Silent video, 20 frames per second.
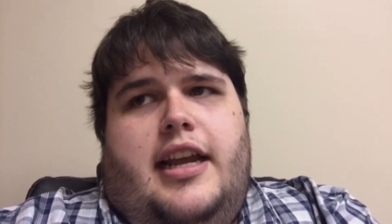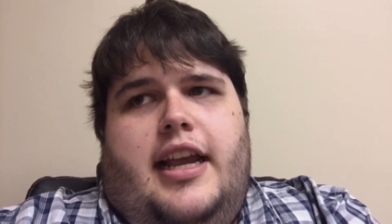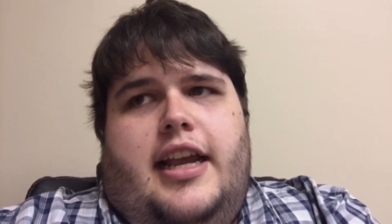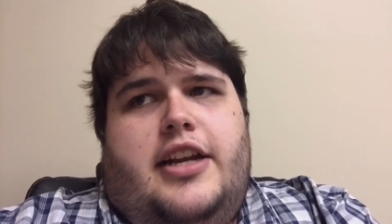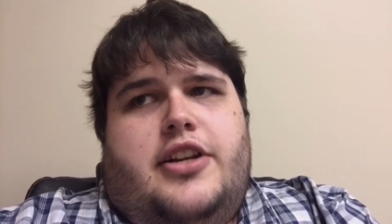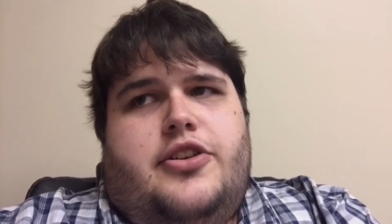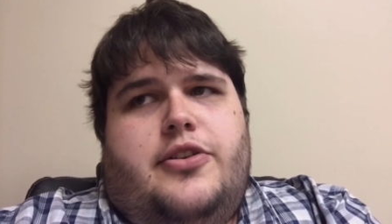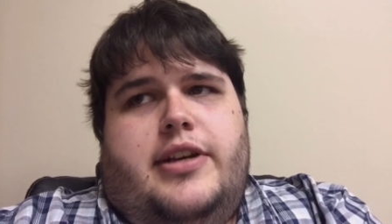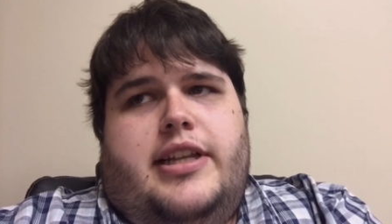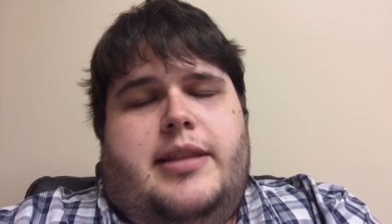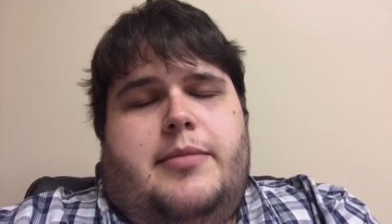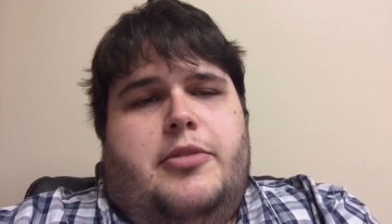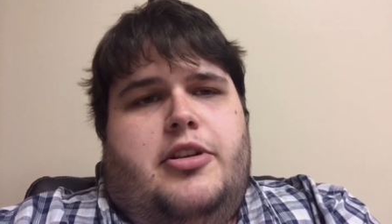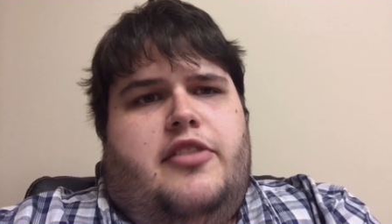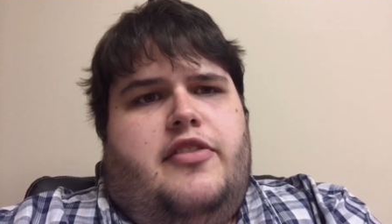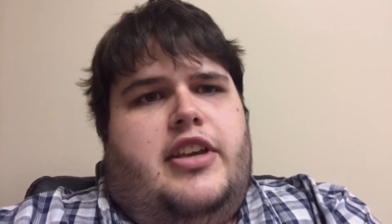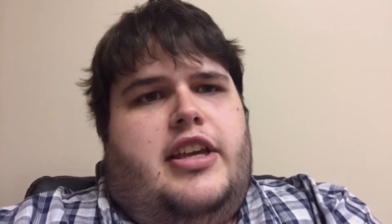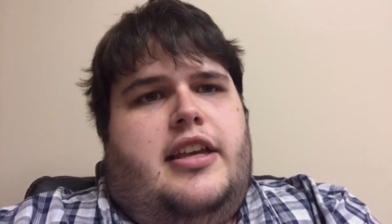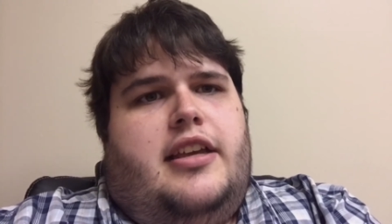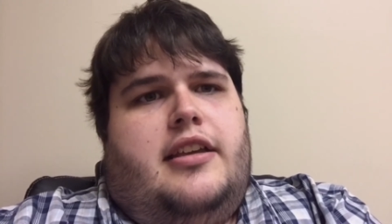I enjoyed the
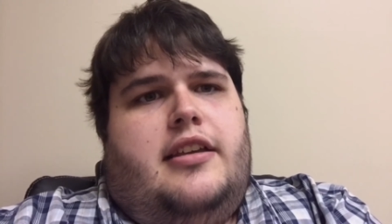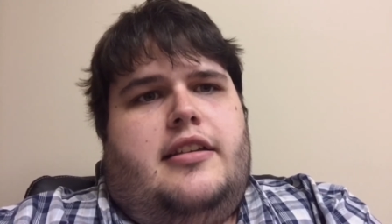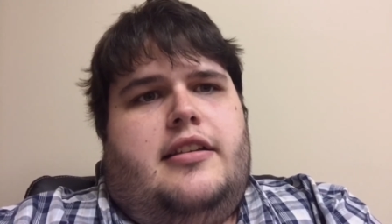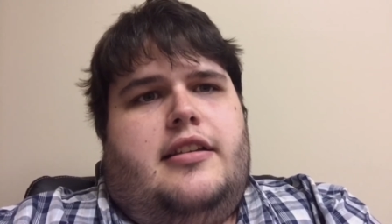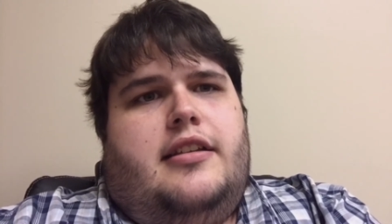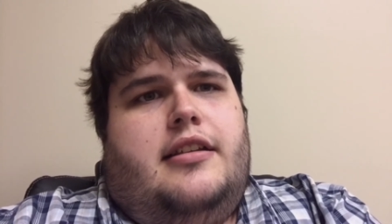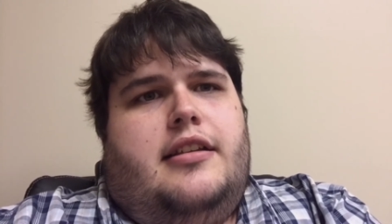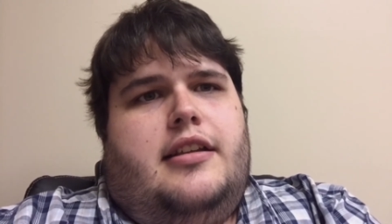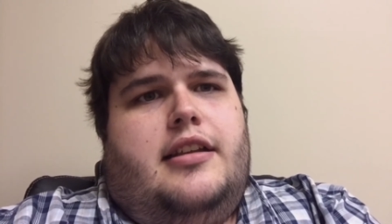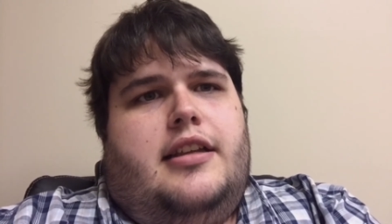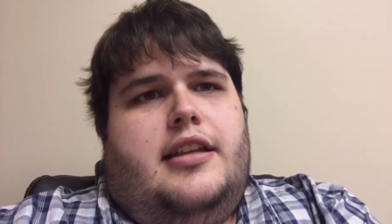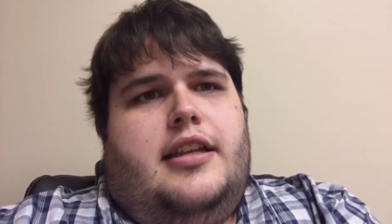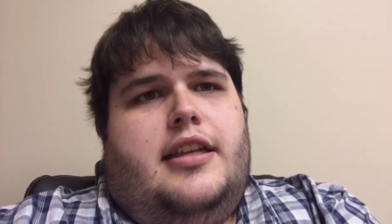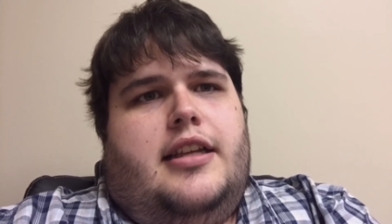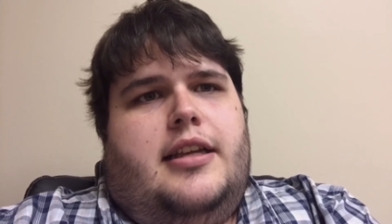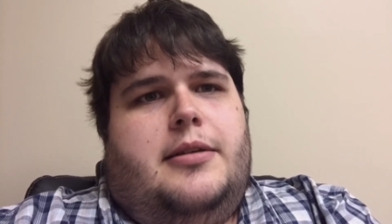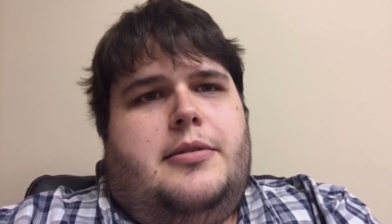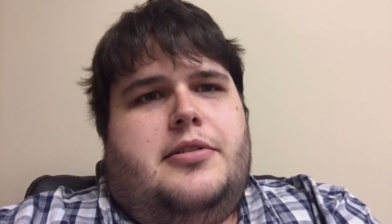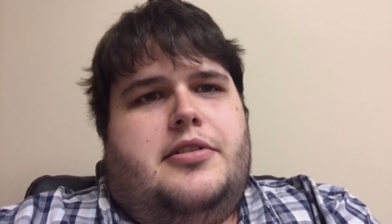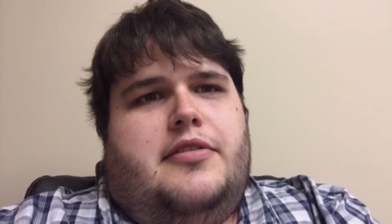movie.
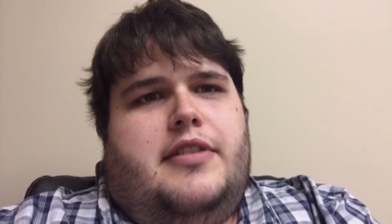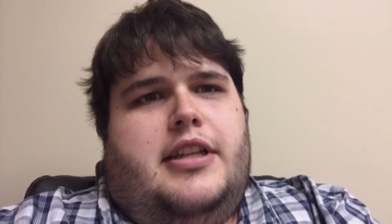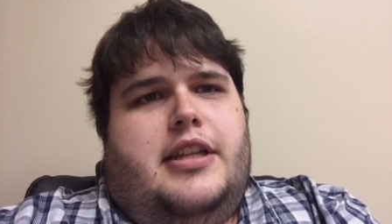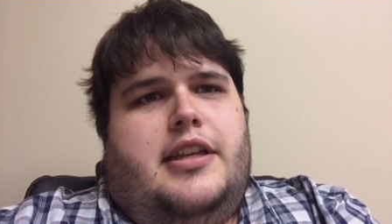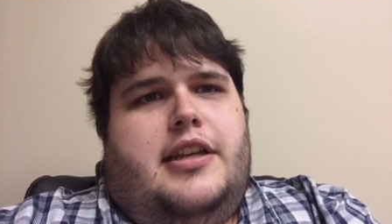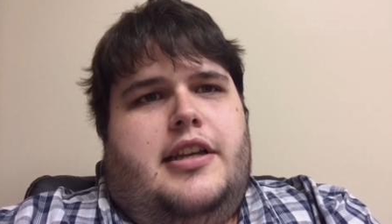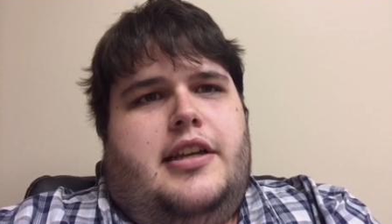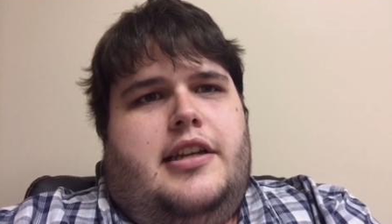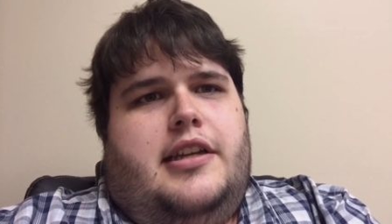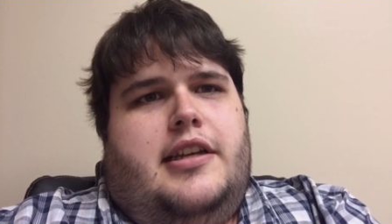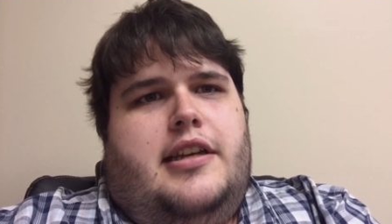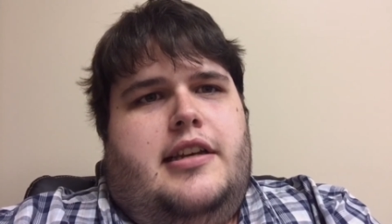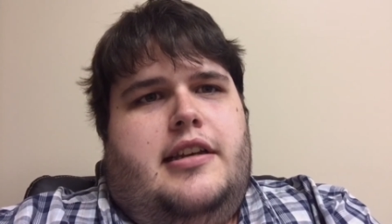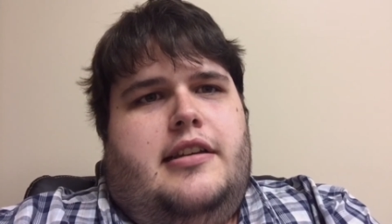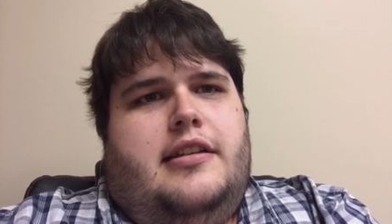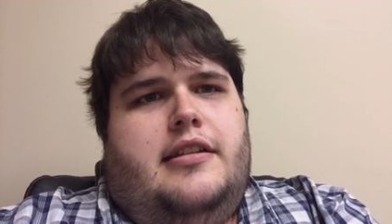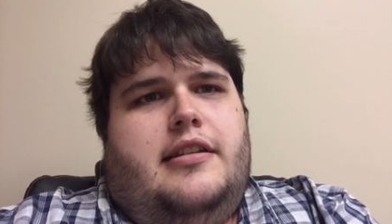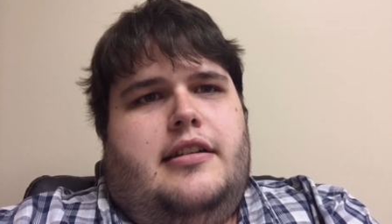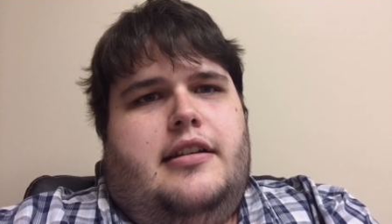It was a really good